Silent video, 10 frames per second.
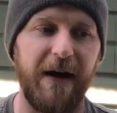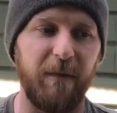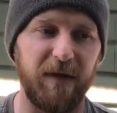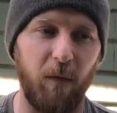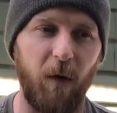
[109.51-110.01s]

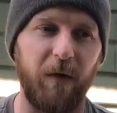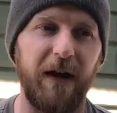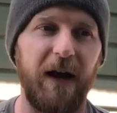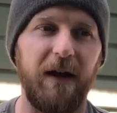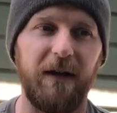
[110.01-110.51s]
And the more that
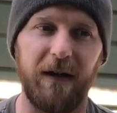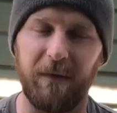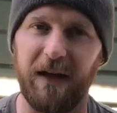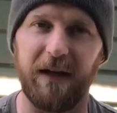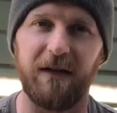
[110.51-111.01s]
I am
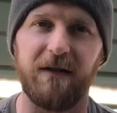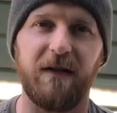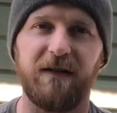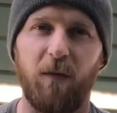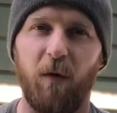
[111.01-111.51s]
getting into
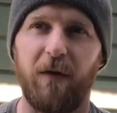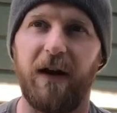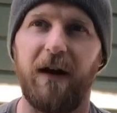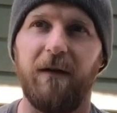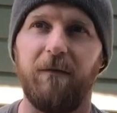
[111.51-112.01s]
this, the more that
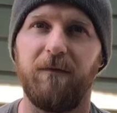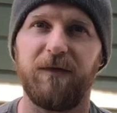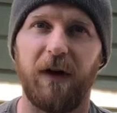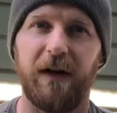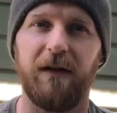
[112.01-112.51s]
I'm
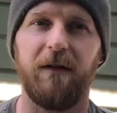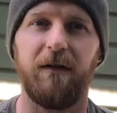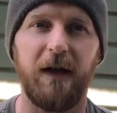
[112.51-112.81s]
trying to